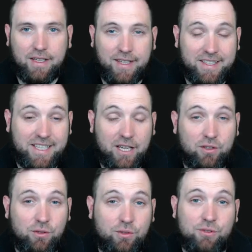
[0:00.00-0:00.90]
And that's how
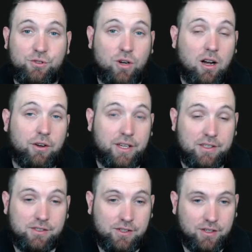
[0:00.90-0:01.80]
you do your
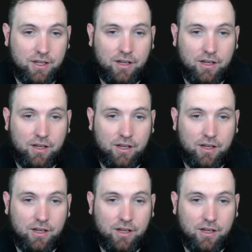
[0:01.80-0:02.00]
drawings